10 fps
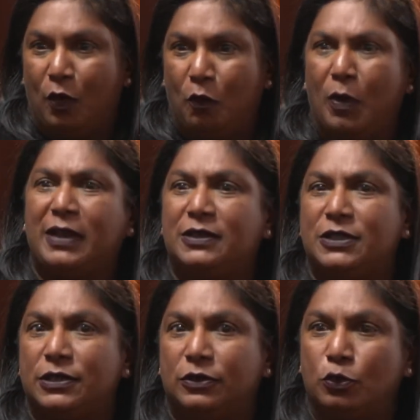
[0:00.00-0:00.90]

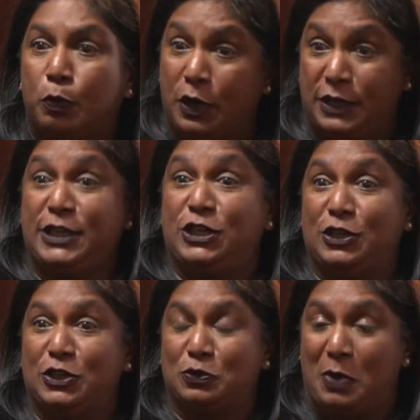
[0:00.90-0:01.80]
What do
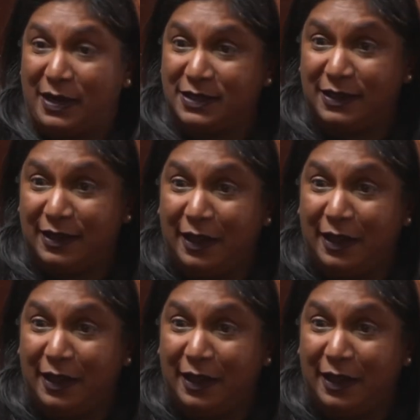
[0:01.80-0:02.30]
politicians want?